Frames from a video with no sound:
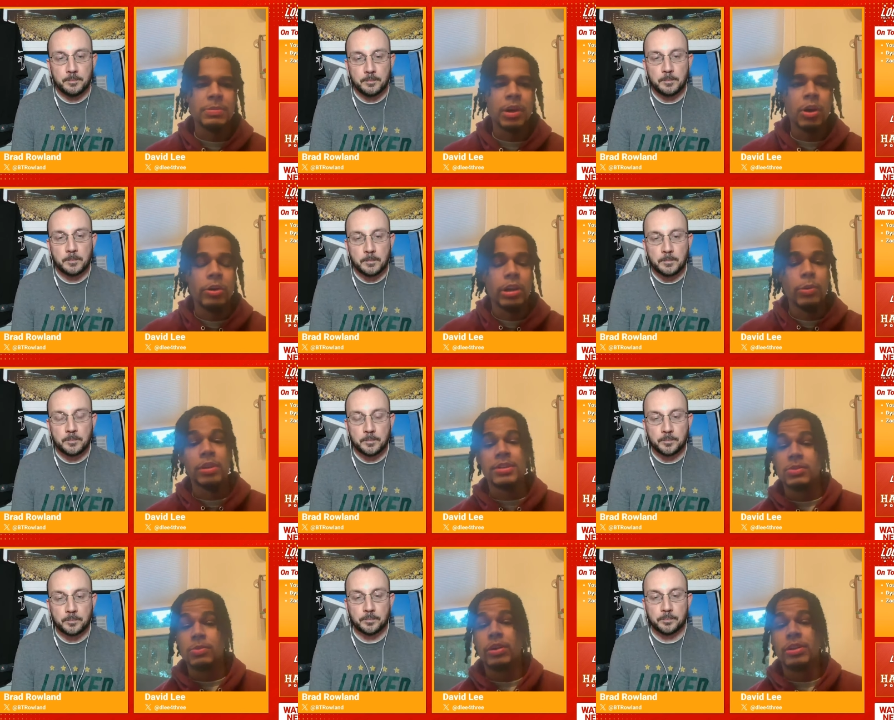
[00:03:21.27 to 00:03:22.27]
Speaker 1: about, okay, where
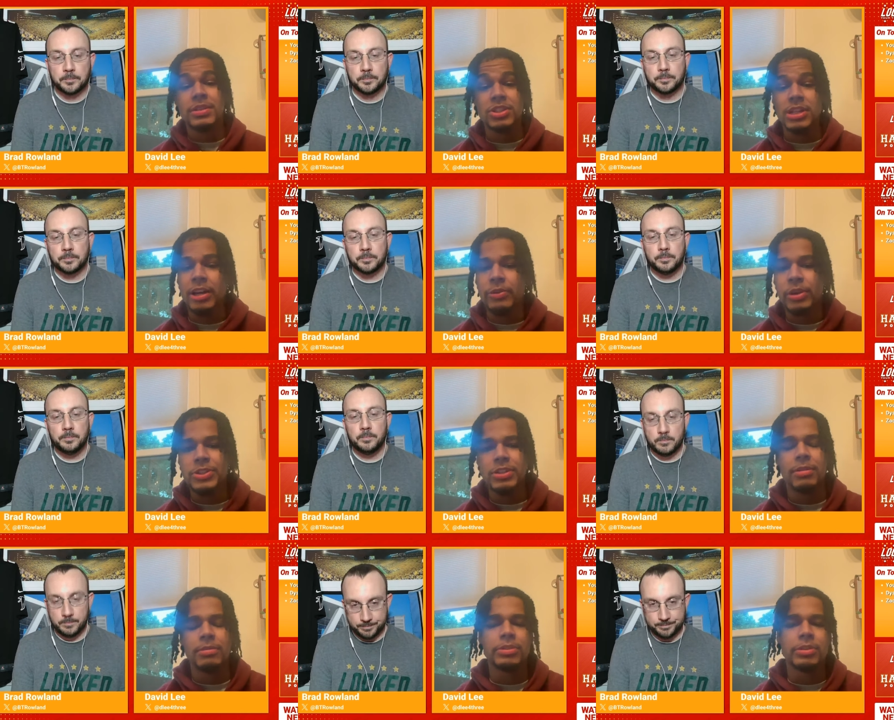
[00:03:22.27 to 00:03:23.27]
does, where does the shot
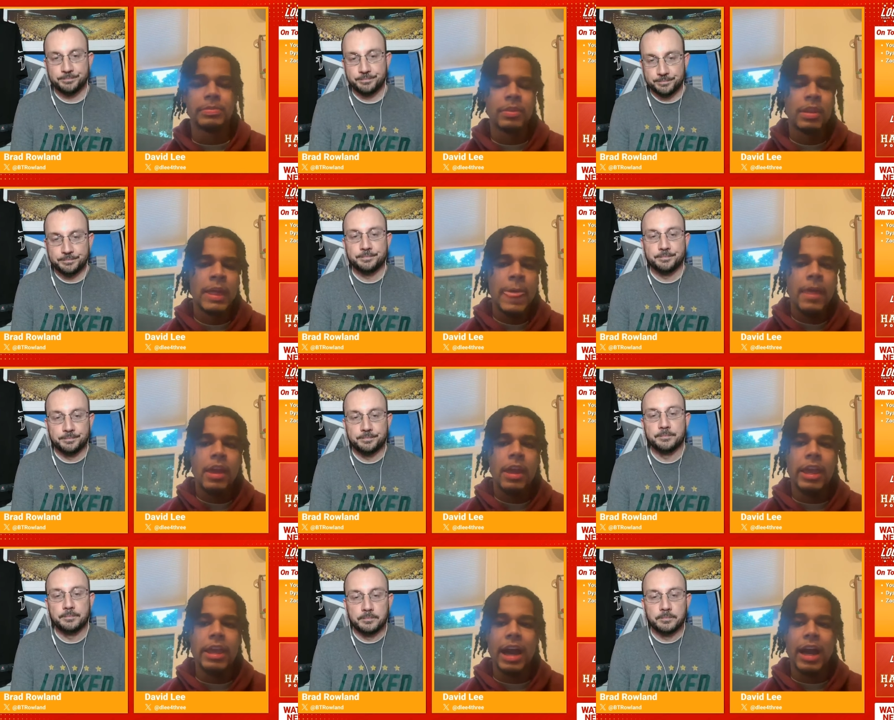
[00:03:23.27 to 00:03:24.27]
creation come from?
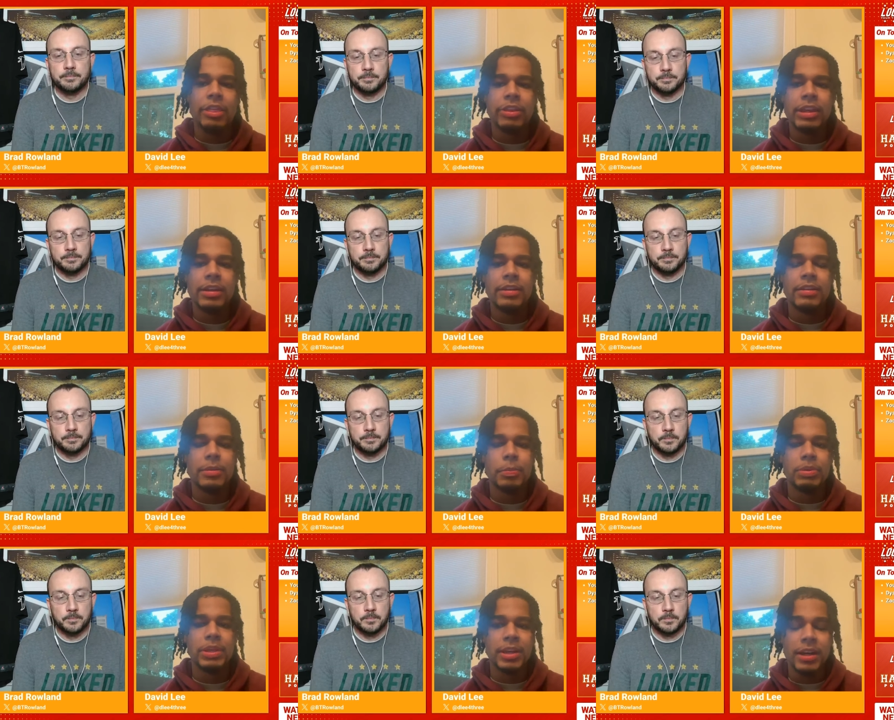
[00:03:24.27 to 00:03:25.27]
And I think
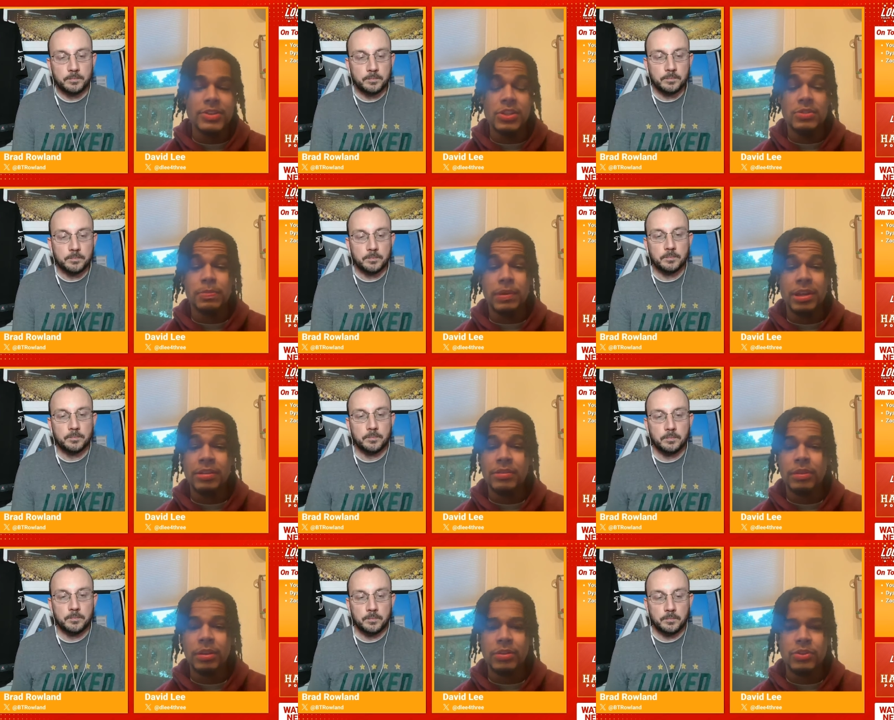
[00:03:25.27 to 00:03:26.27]
because he's
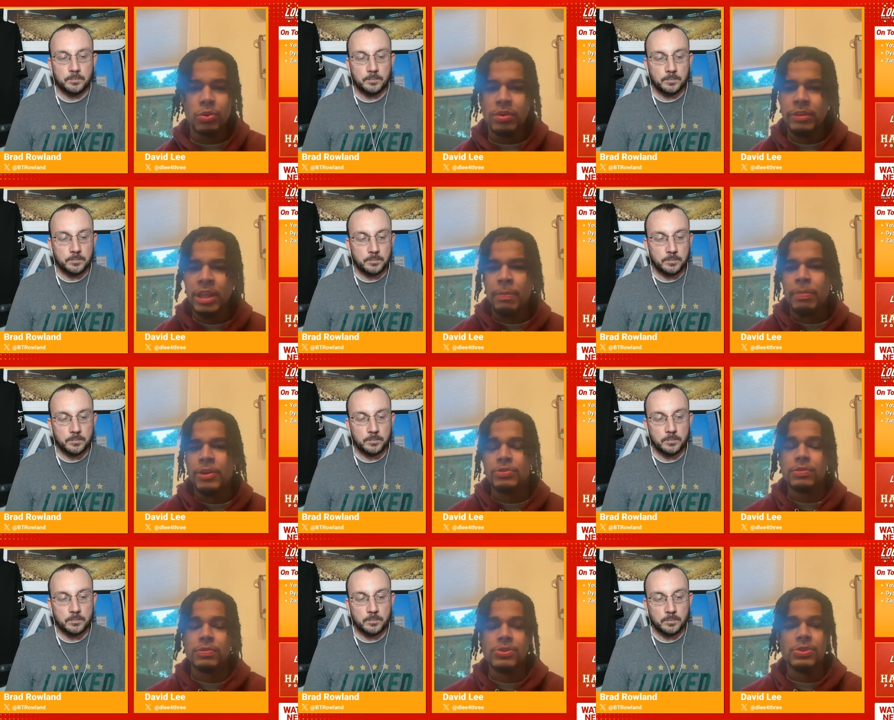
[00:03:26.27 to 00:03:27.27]
been sort of in that
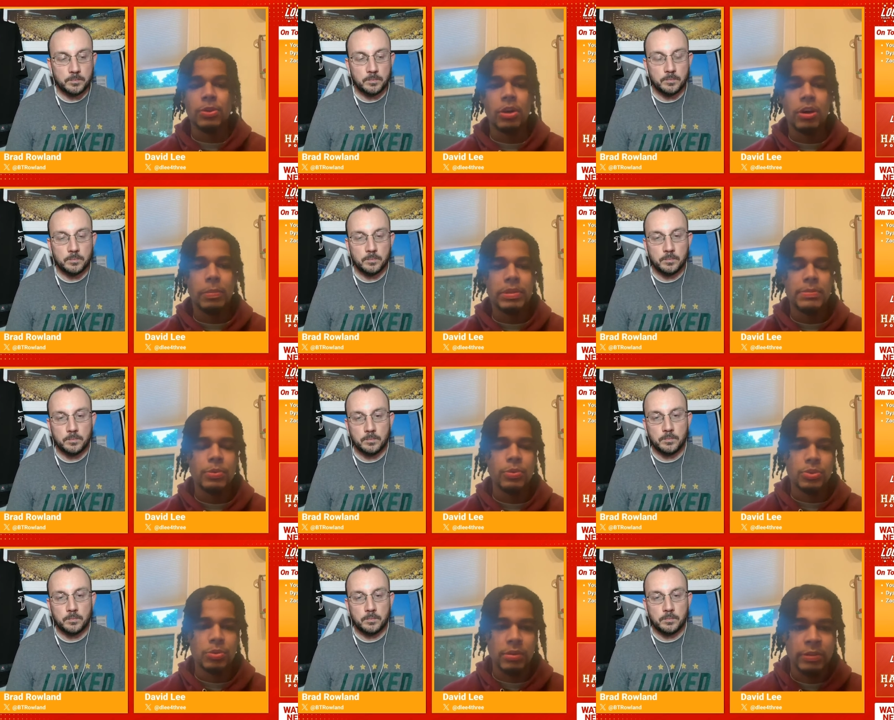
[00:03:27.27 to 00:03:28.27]
bench role for so long,
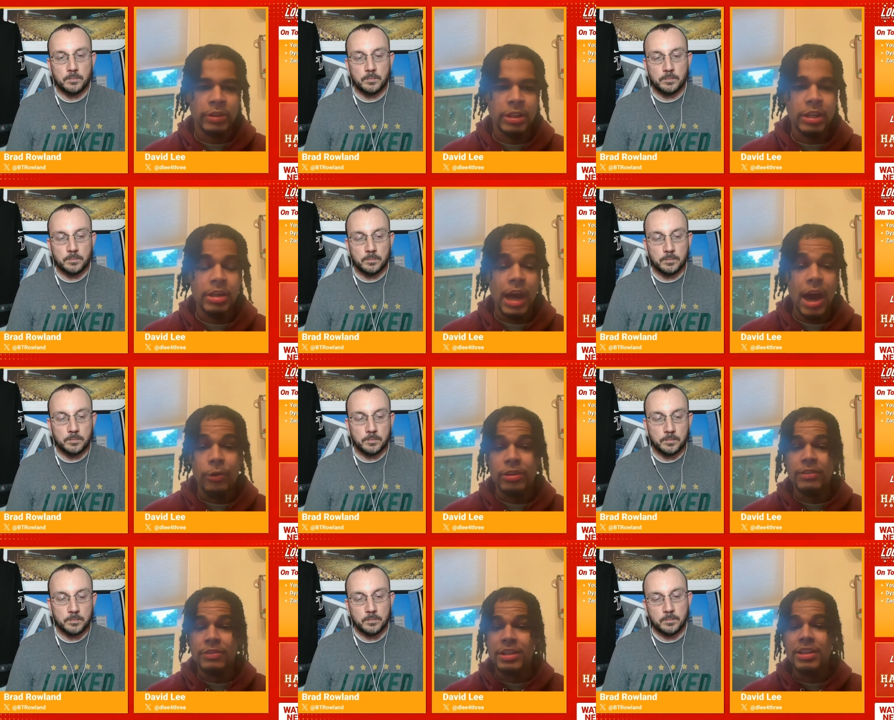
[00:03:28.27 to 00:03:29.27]
people sort of forget how
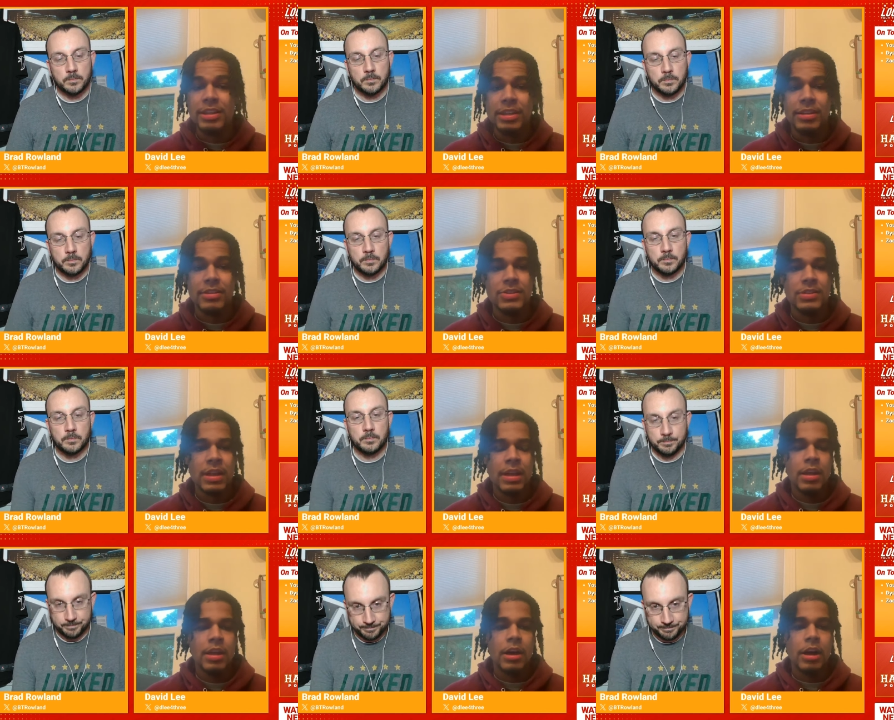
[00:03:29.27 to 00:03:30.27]
gifted he is
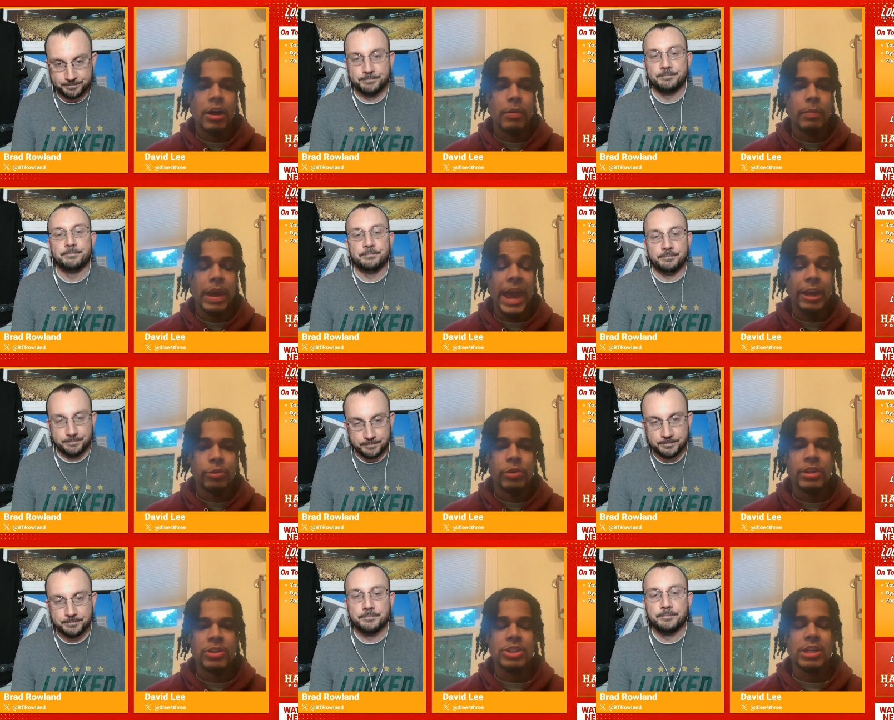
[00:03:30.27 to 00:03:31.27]
um, at
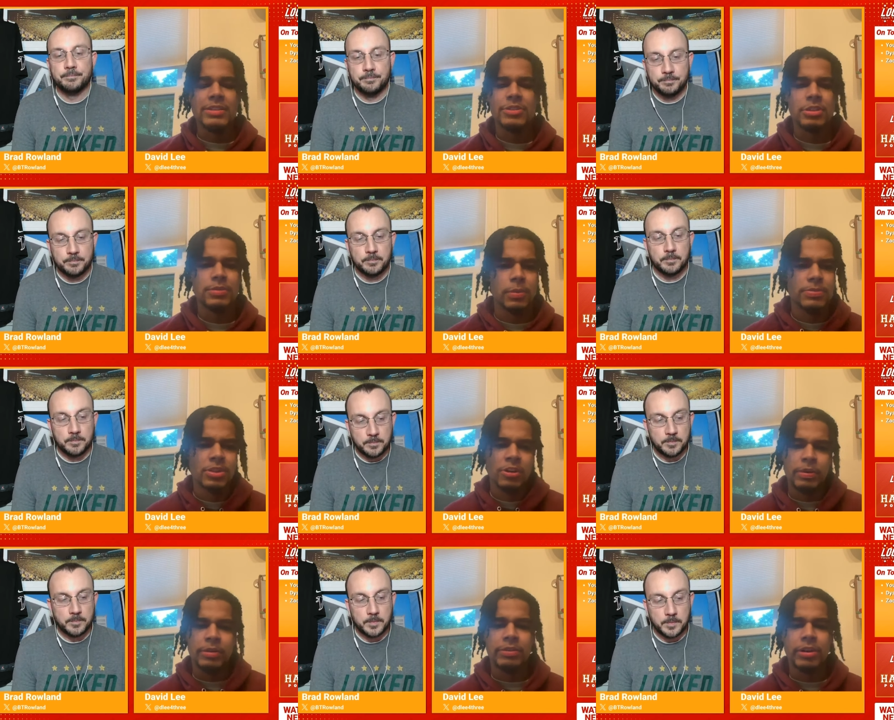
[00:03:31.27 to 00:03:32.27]
creating shots, not just for
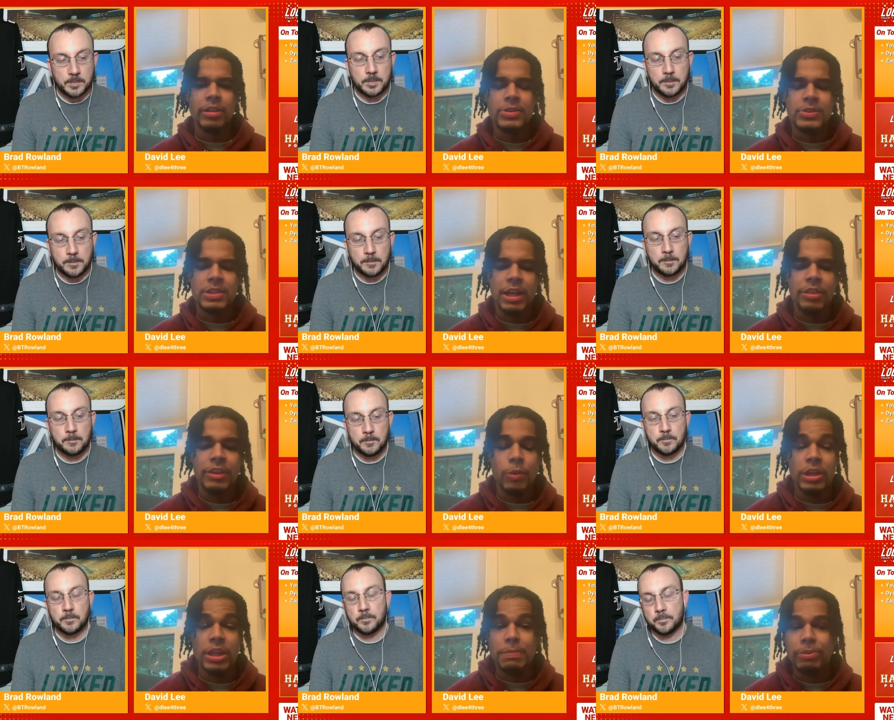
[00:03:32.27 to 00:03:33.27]
himself but for others. And I
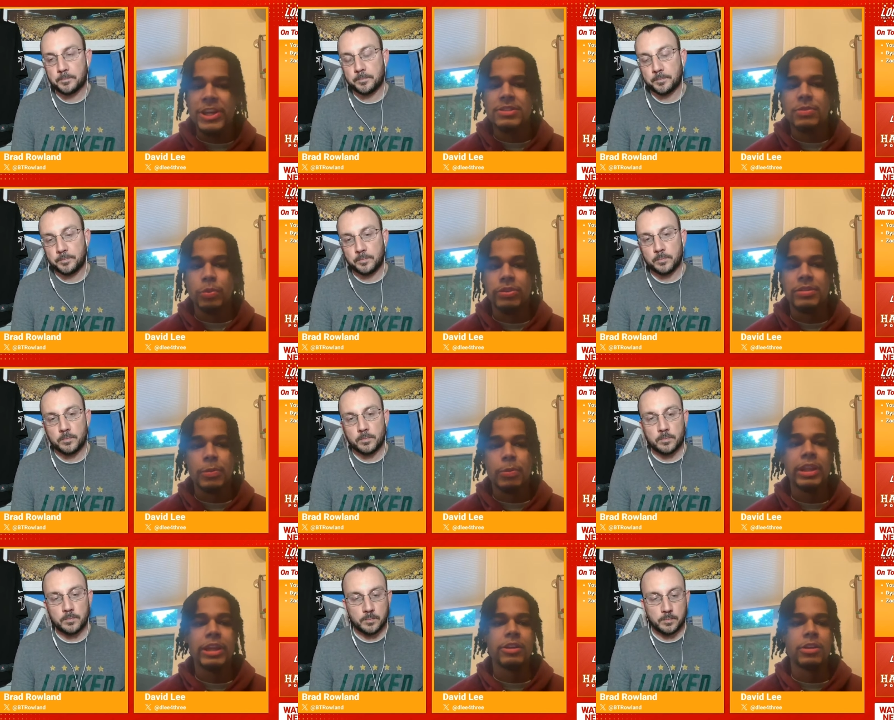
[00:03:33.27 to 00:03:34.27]
think when he plays with someone like